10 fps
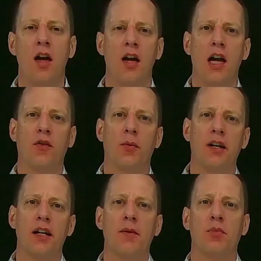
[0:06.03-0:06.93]
Hey
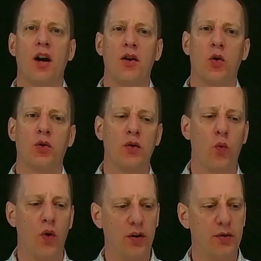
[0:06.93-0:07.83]
everybody, Brian Haugli.
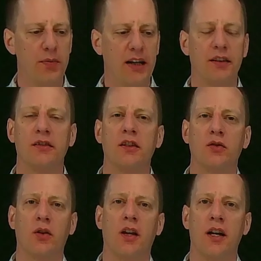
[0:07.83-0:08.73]
Welcome back to
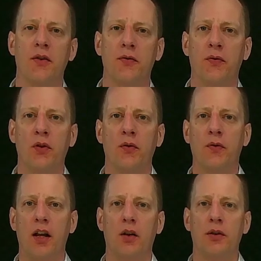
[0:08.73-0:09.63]
CISOLife.
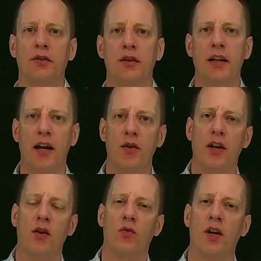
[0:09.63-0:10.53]
Follow us
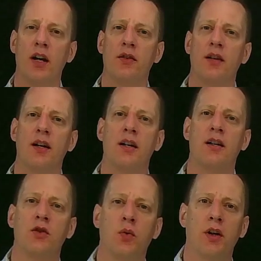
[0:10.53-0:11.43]
down and around
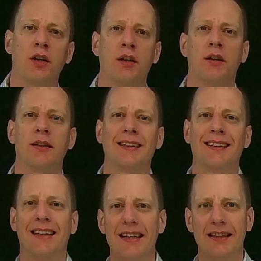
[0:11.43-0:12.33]
on Twitter,
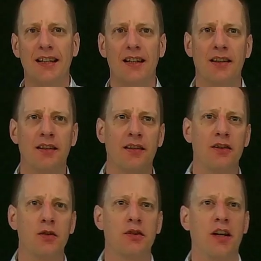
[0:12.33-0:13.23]
LinkedIn,
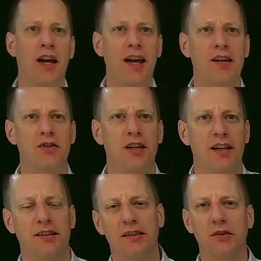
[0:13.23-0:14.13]
using
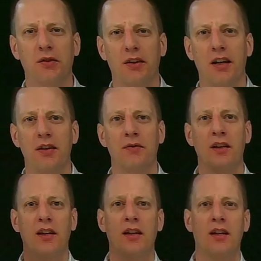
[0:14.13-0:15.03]
hashtag CISOLife.
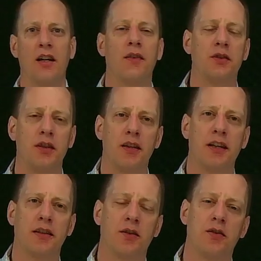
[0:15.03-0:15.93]
Obviously,
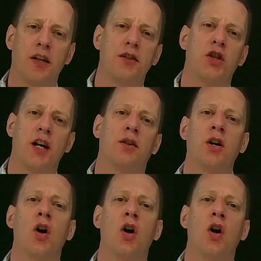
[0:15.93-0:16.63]
thanks out to Side Channel.